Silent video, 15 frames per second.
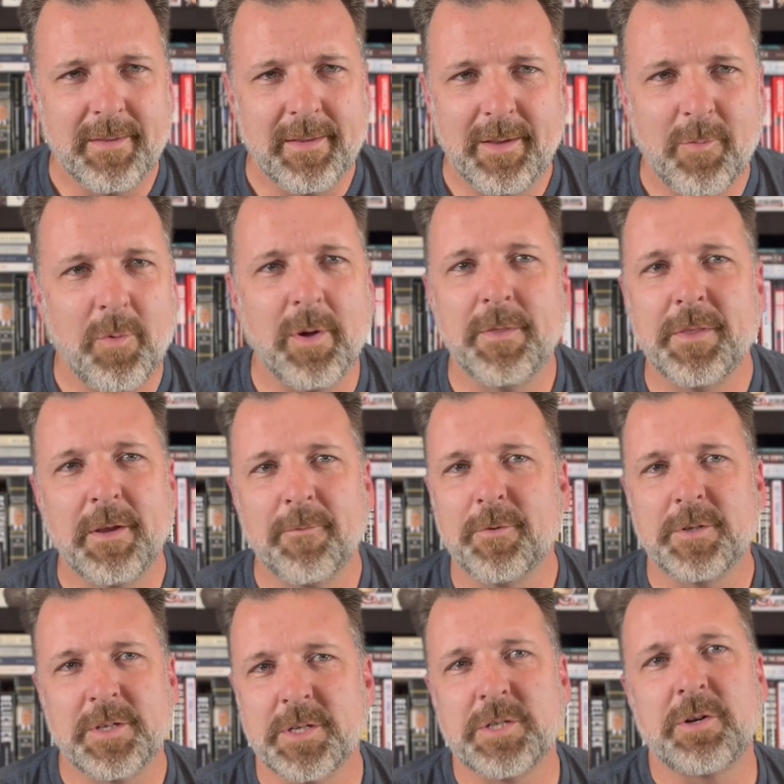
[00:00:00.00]
one thing
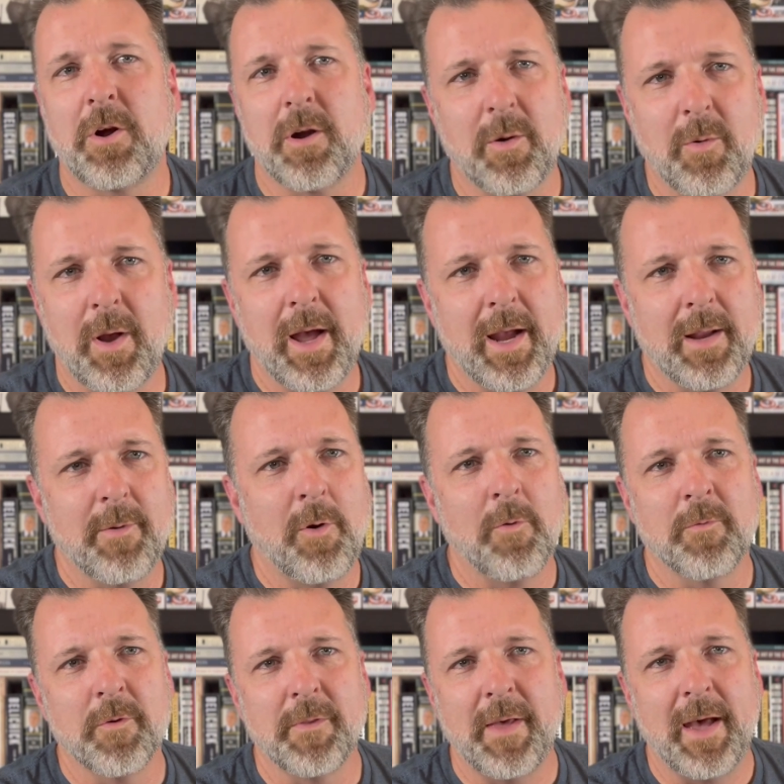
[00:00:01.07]
to start a riot
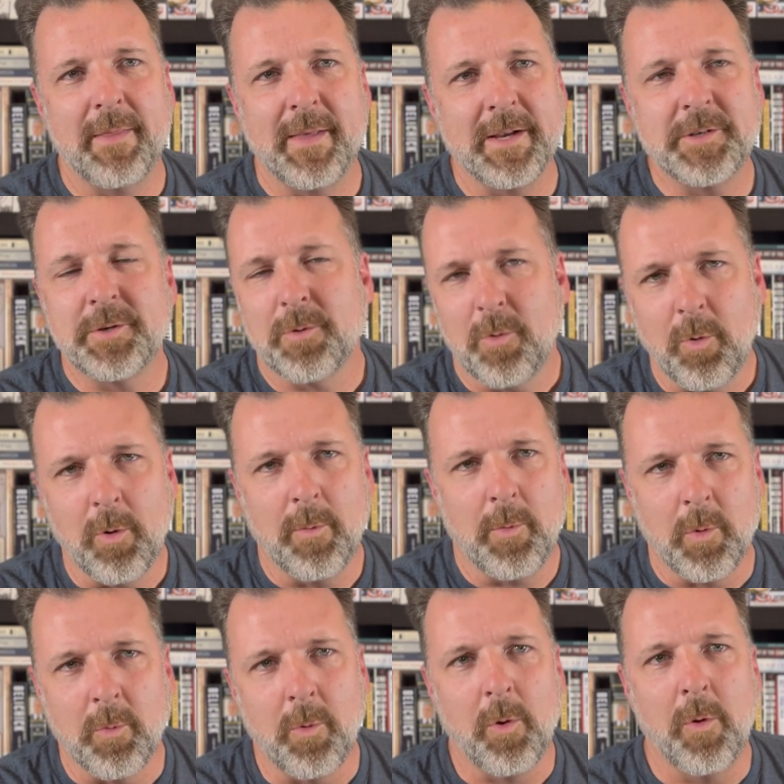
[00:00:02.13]
over that's your
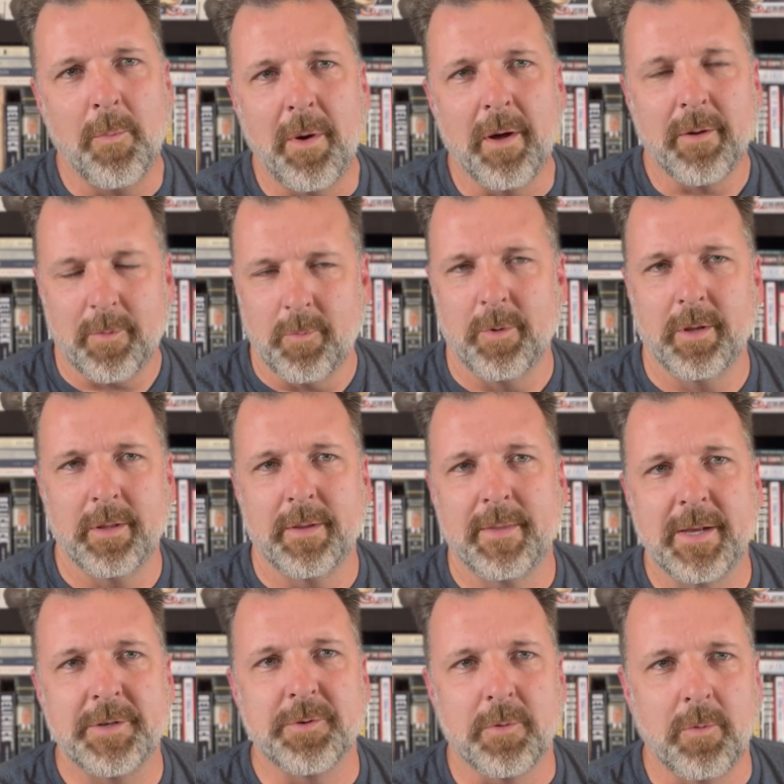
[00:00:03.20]
horrible role model. Really?
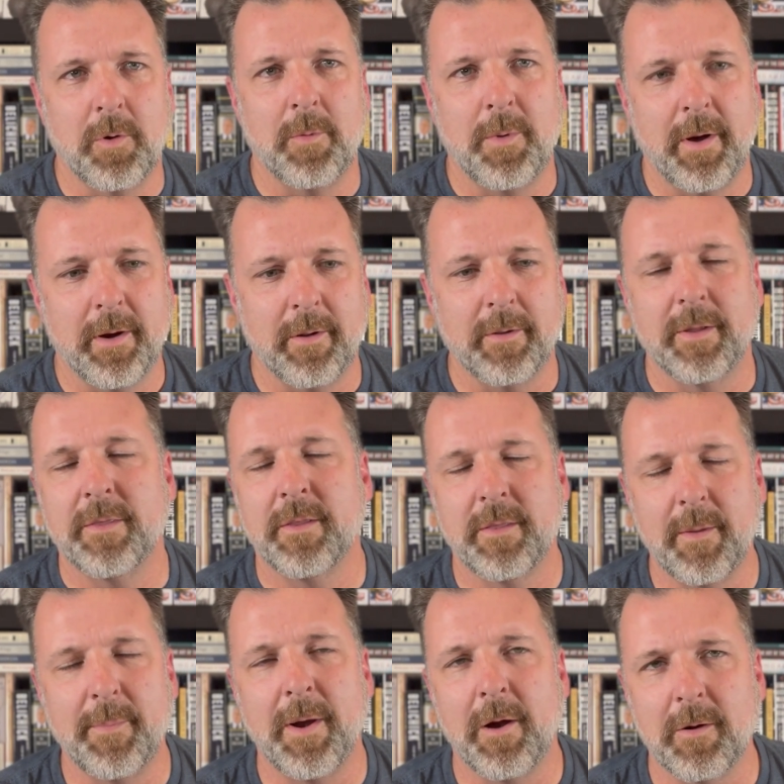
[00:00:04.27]
That's your role model? And then
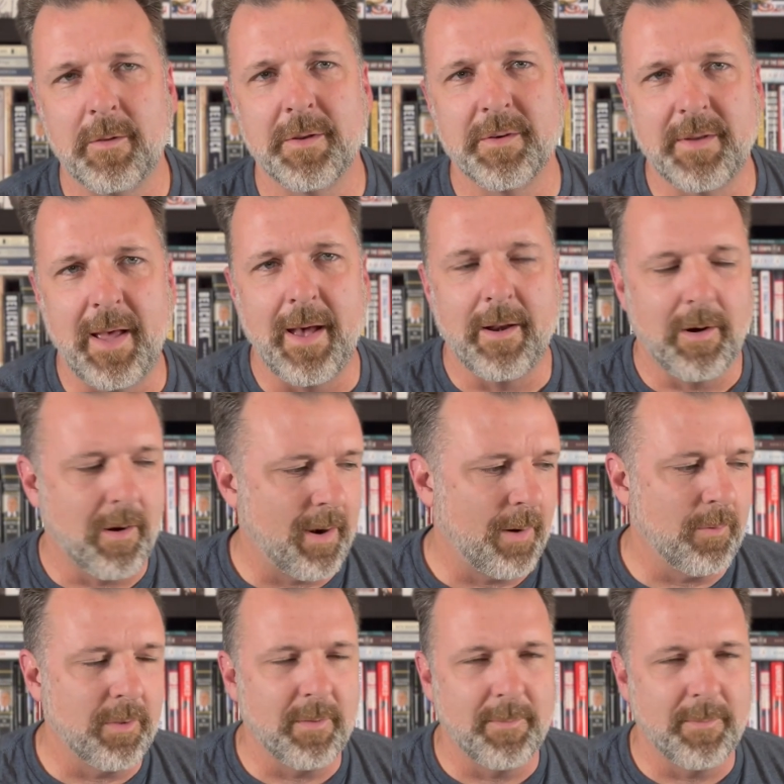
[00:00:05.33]
the Maryland dad. All right, well, the